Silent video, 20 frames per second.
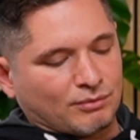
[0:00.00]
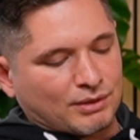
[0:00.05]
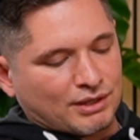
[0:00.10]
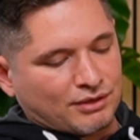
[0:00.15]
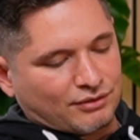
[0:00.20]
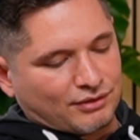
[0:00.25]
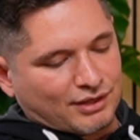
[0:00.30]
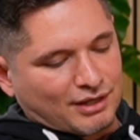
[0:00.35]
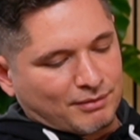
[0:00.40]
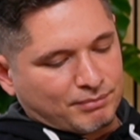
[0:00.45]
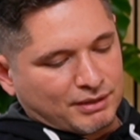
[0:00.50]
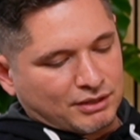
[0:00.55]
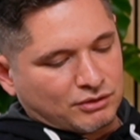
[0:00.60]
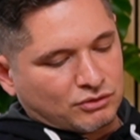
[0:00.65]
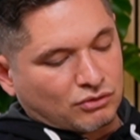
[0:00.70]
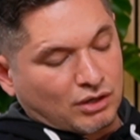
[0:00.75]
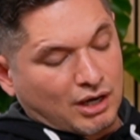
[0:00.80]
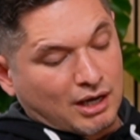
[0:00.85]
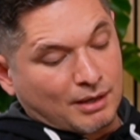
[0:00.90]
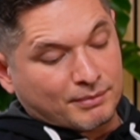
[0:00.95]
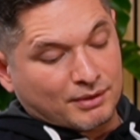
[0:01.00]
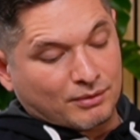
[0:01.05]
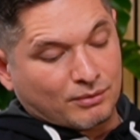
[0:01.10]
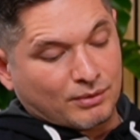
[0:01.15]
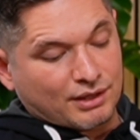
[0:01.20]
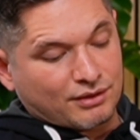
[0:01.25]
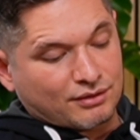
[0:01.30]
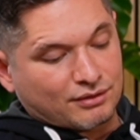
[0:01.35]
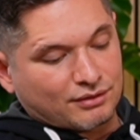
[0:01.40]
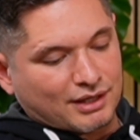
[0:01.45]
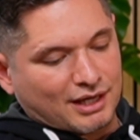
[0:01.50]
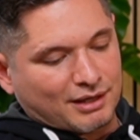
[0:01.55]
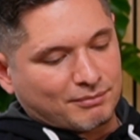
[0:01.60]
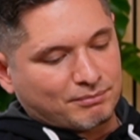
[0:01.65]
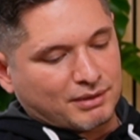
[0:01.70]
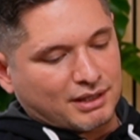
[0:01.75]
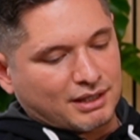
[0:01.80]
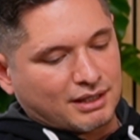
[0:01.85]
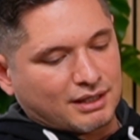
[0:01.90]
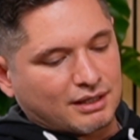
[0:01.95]
whether that be trauma, whether
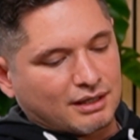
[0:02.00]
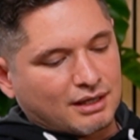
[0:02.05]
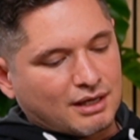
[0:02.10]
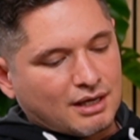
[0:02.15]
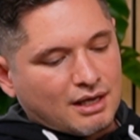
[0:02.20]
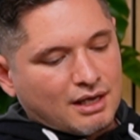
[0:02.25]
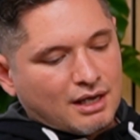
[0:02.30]
that be